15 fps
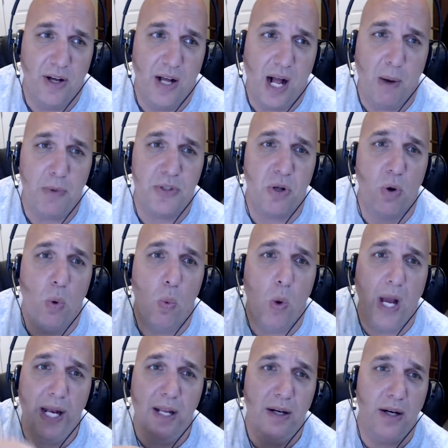I was on a
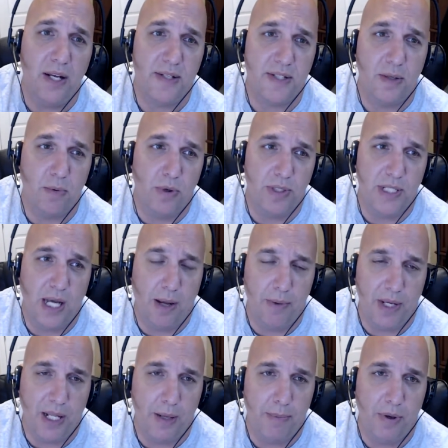waiting list at one time to
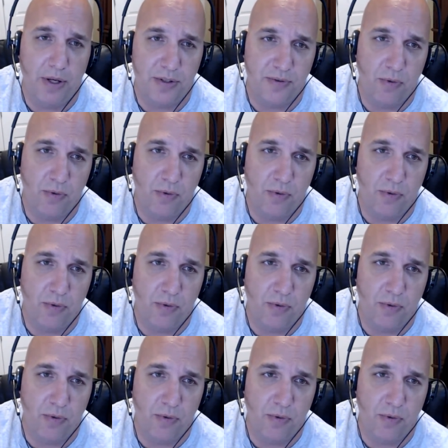get a Punch